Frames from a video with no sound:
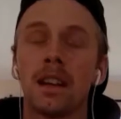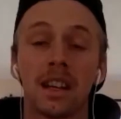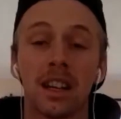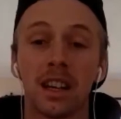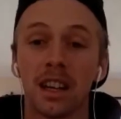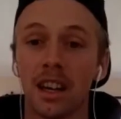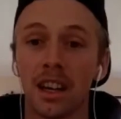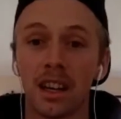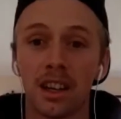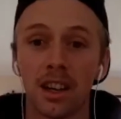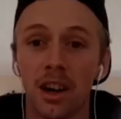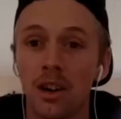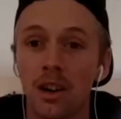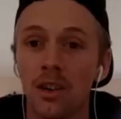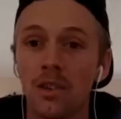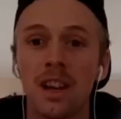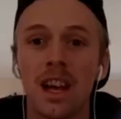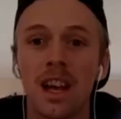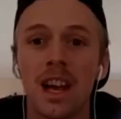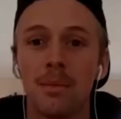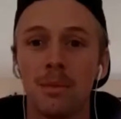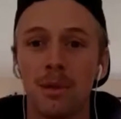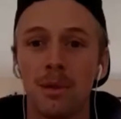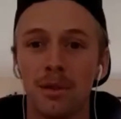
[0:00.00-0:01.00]
a
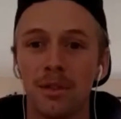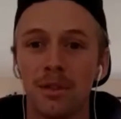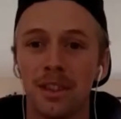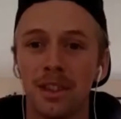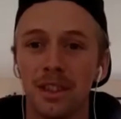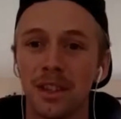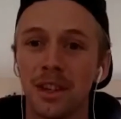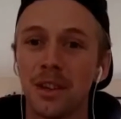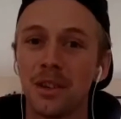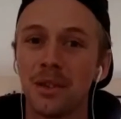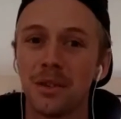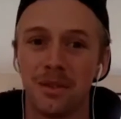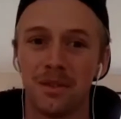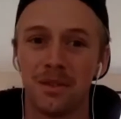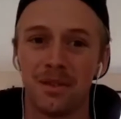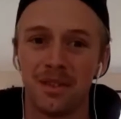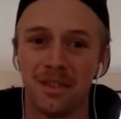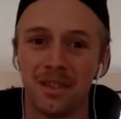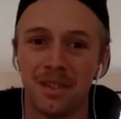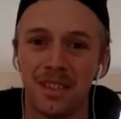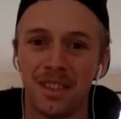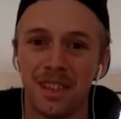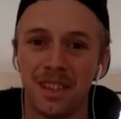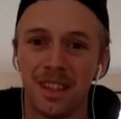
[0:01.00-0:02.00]
collab of the two,
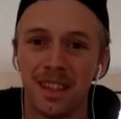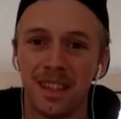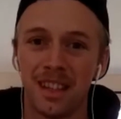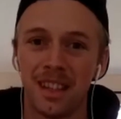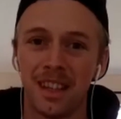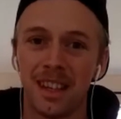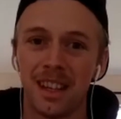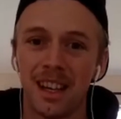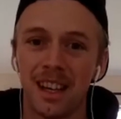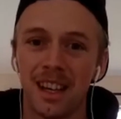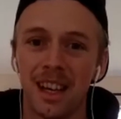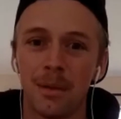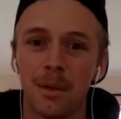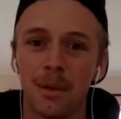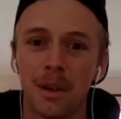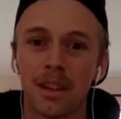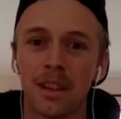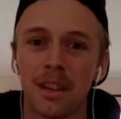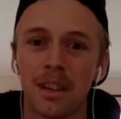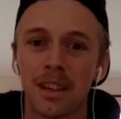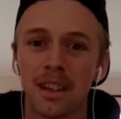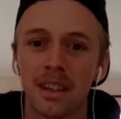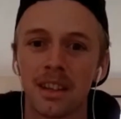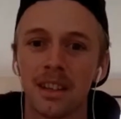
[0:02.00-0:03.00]
I
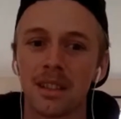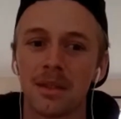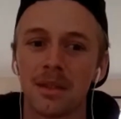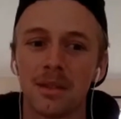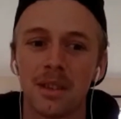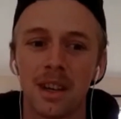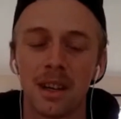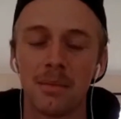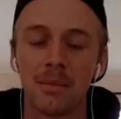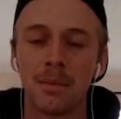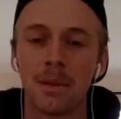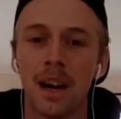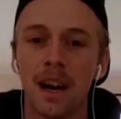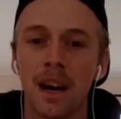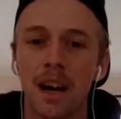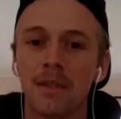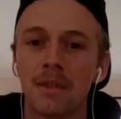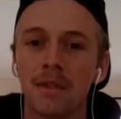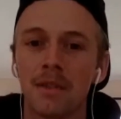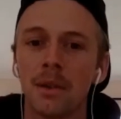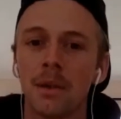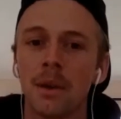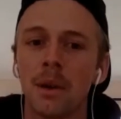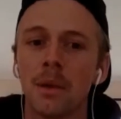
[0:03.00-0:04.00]
think is really
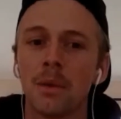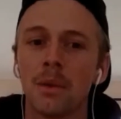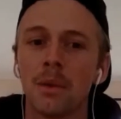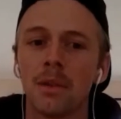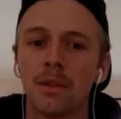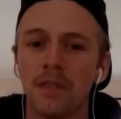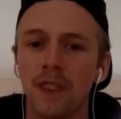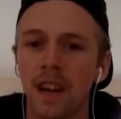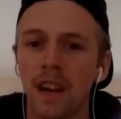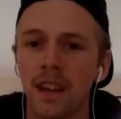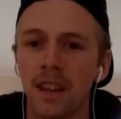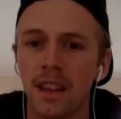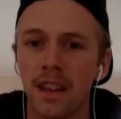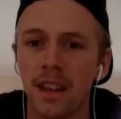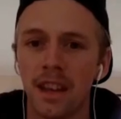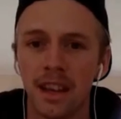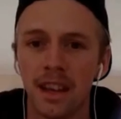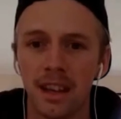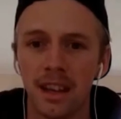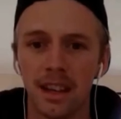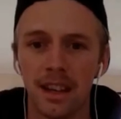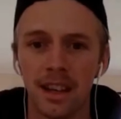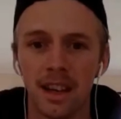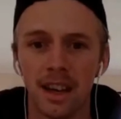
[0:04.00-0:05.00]
powerful. And we've found
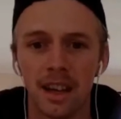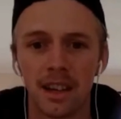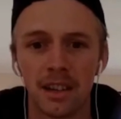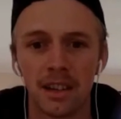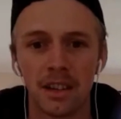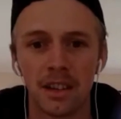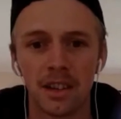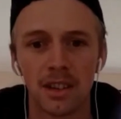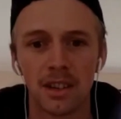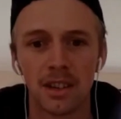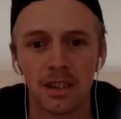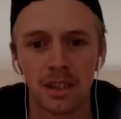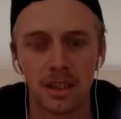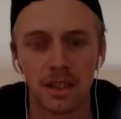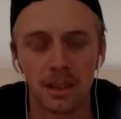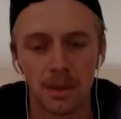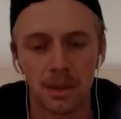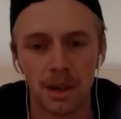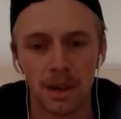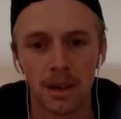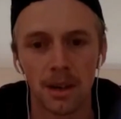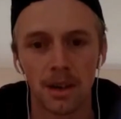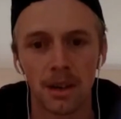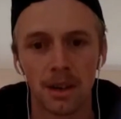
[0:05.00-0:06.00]
that in our church as
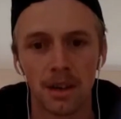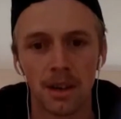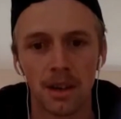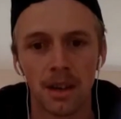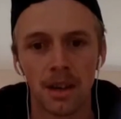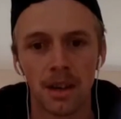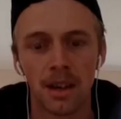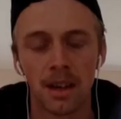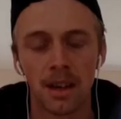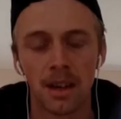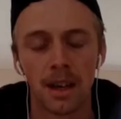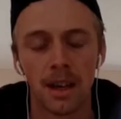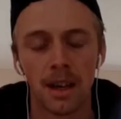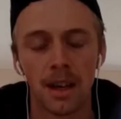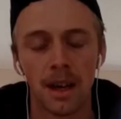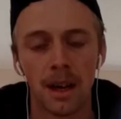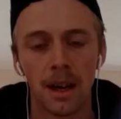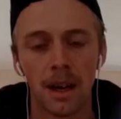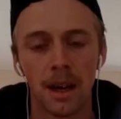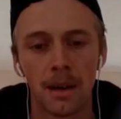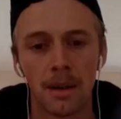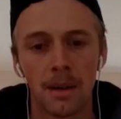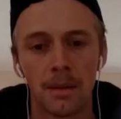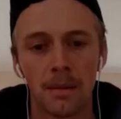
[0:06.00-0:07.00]
well.
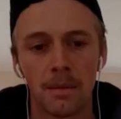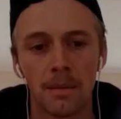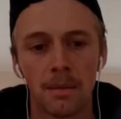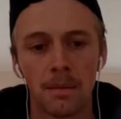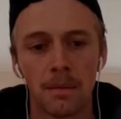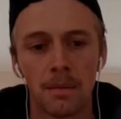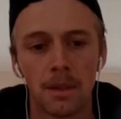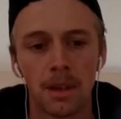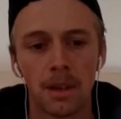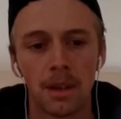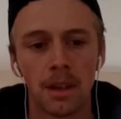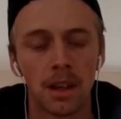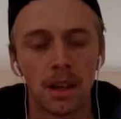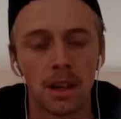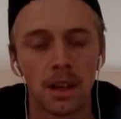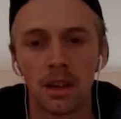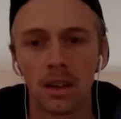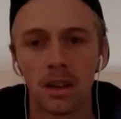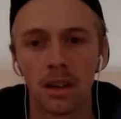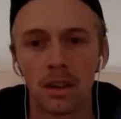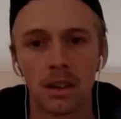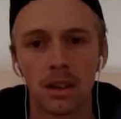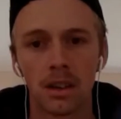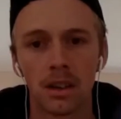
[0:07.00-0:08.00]

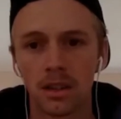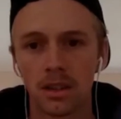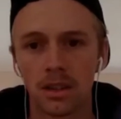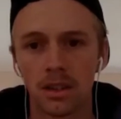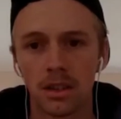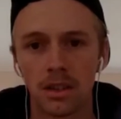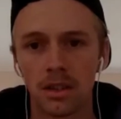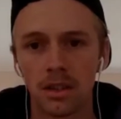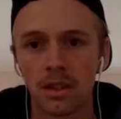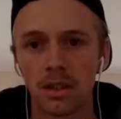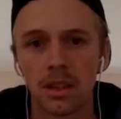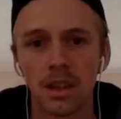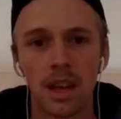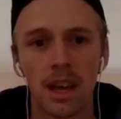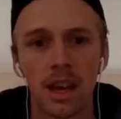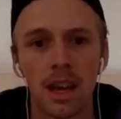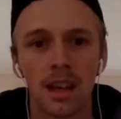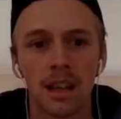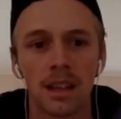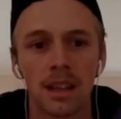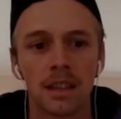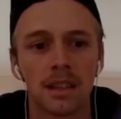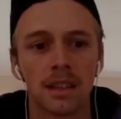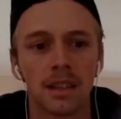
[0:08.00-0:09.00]
God's used that.
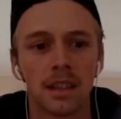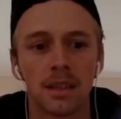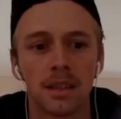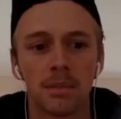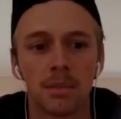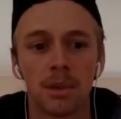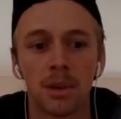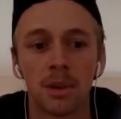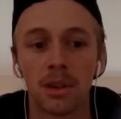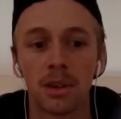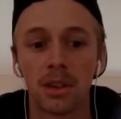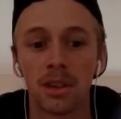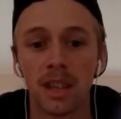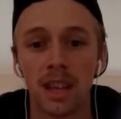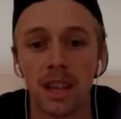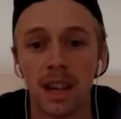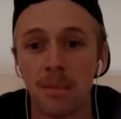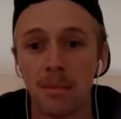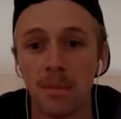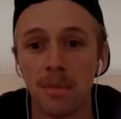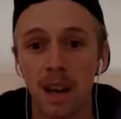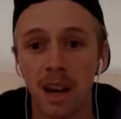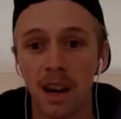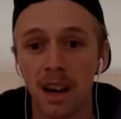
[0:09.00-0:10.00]
It's broken
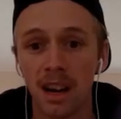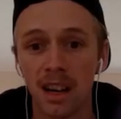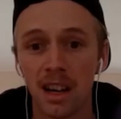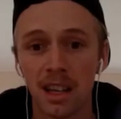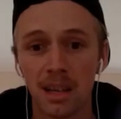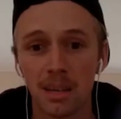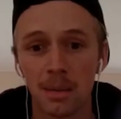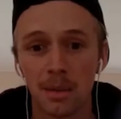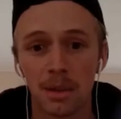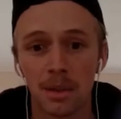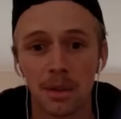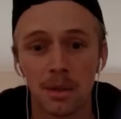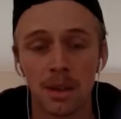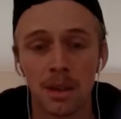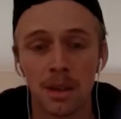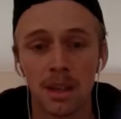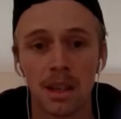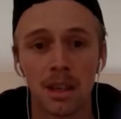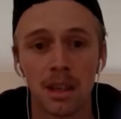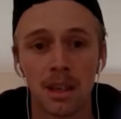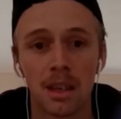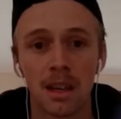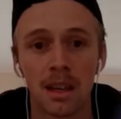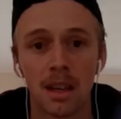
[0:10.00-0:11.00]
down barriers
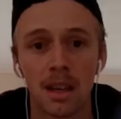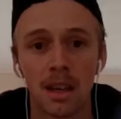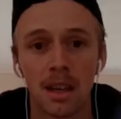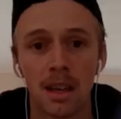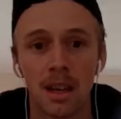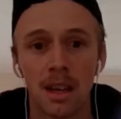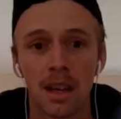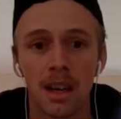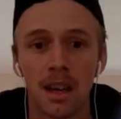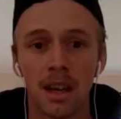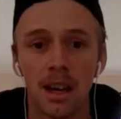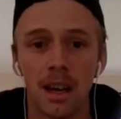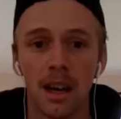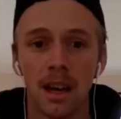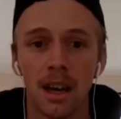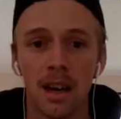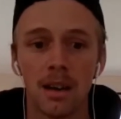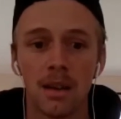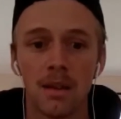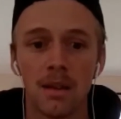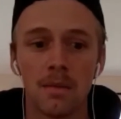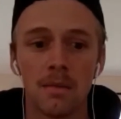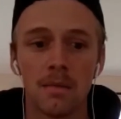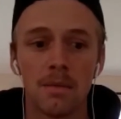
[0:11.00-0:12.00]
between
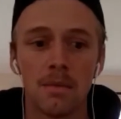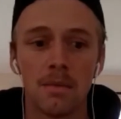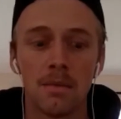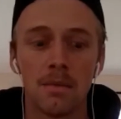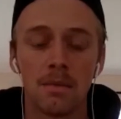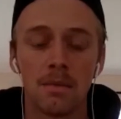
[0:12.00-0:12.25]
some